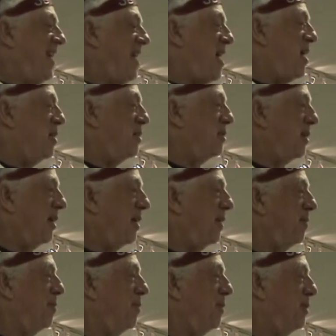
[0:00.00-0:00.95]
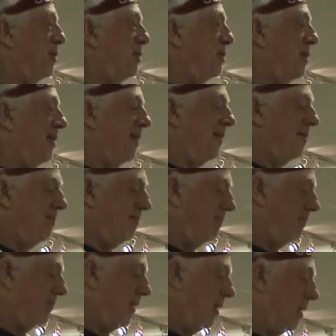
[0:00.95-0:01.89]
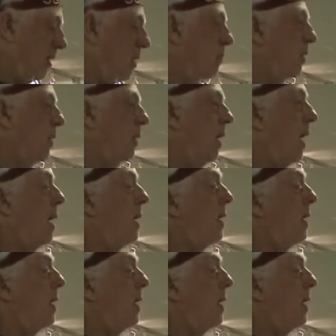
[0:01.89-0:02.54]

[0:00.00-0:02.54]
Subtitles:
as I was coming. I